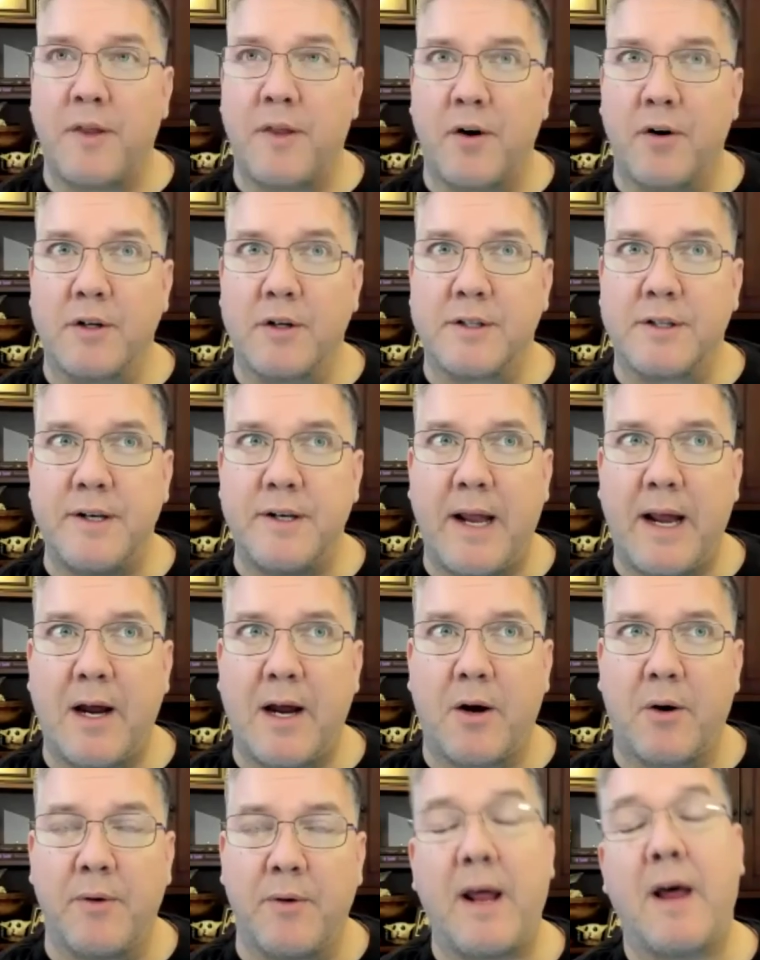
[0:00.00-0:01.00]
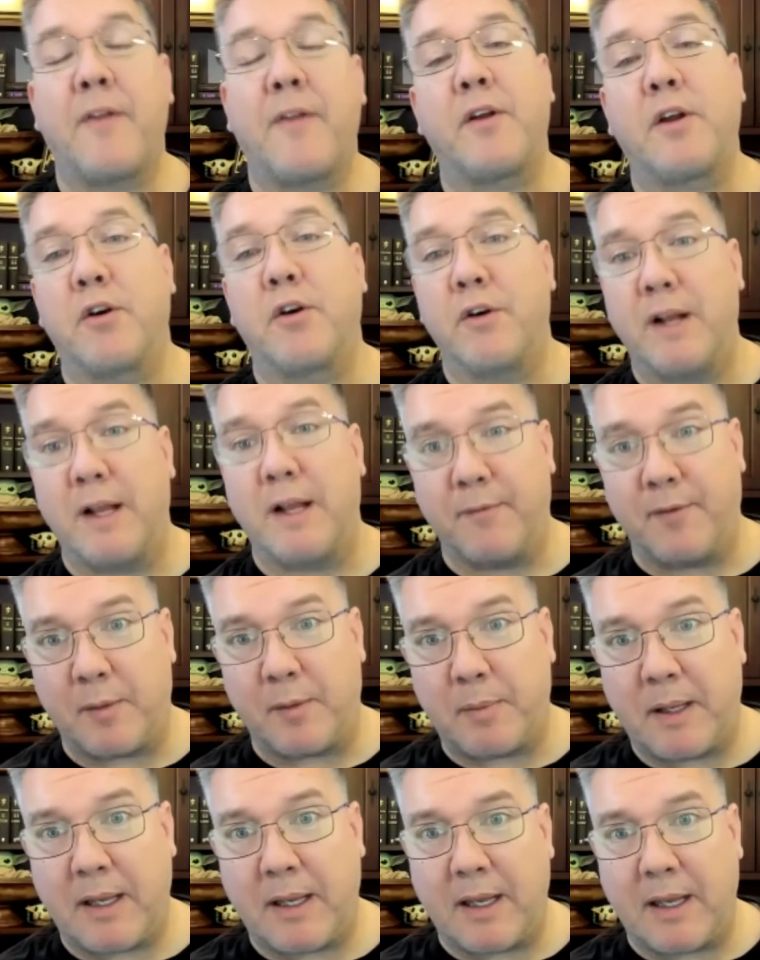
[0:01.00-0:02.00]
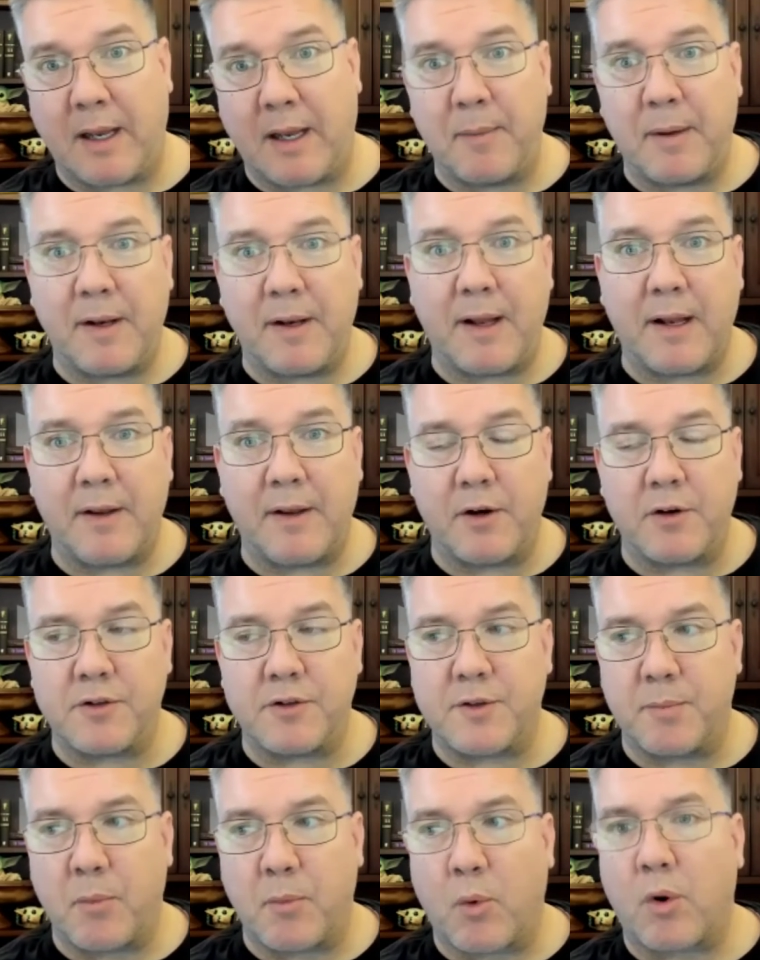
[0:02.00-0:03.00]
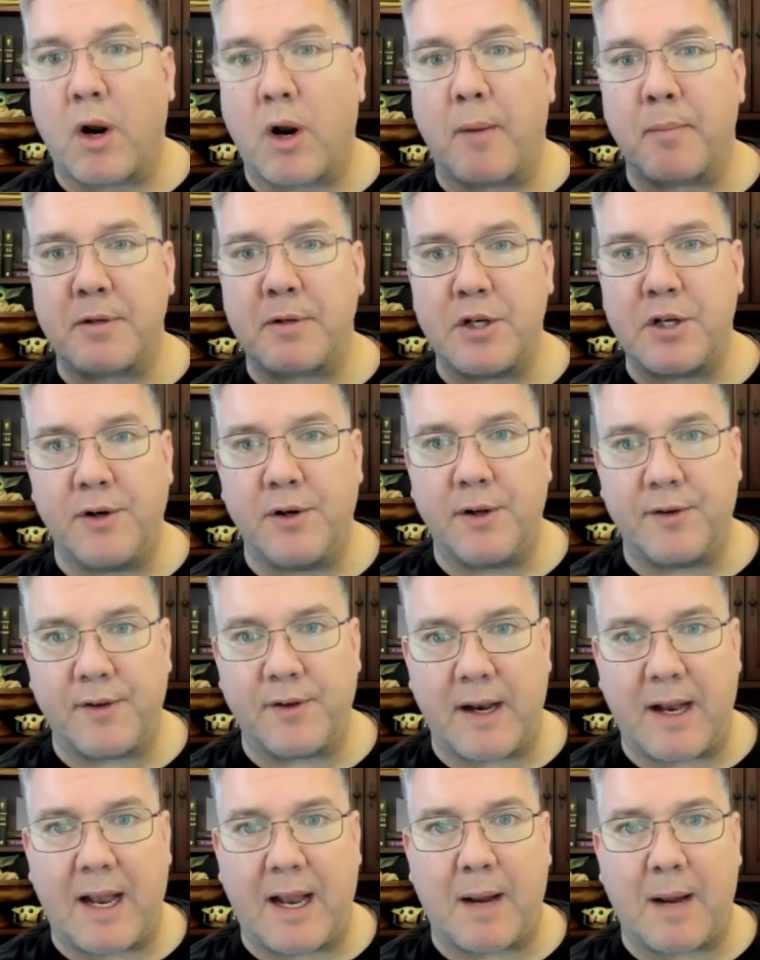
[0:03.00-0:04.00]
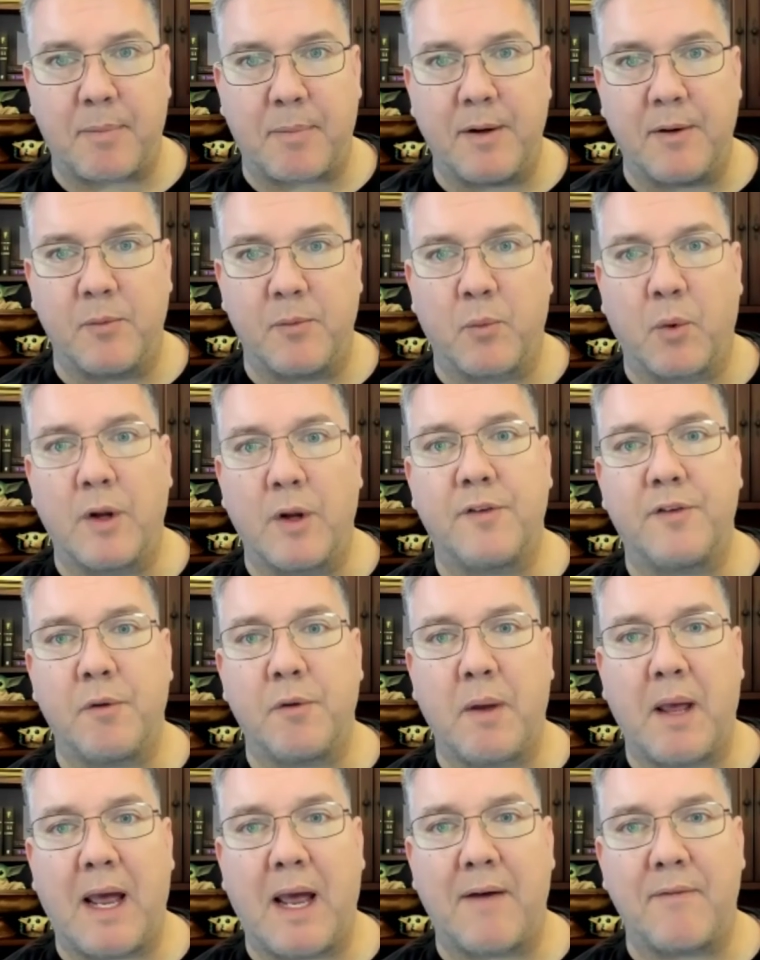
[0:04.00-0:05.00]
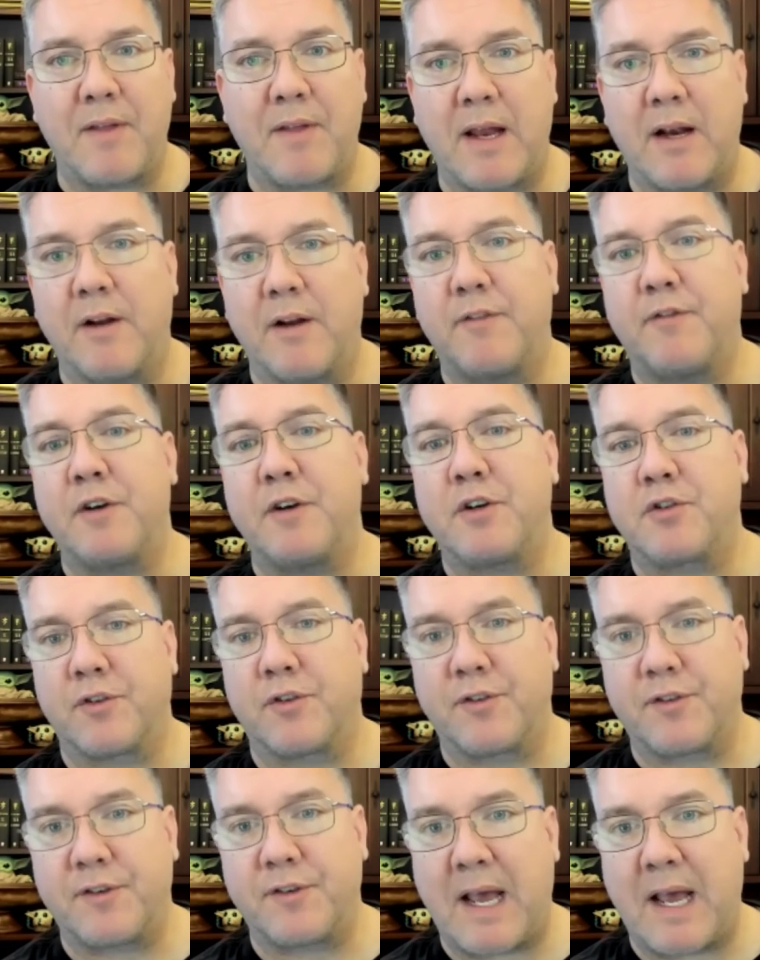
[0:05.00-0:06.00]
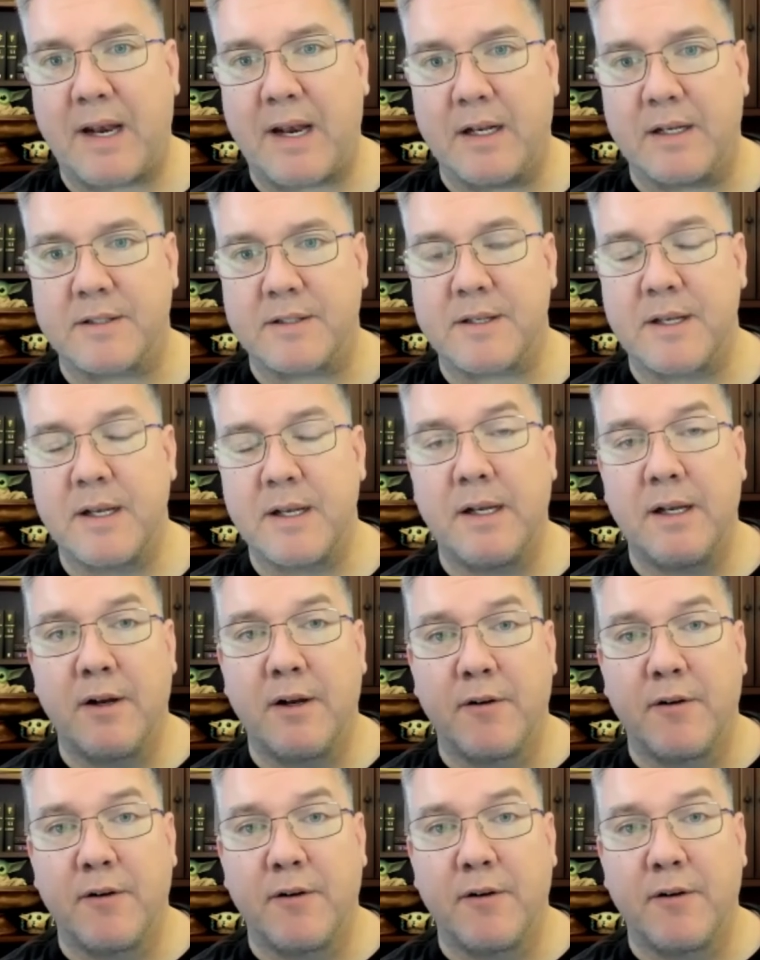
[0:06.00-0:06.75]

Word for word: that there's now that you're an MVP, I mean, there's more opportunities that happen once you have that official status.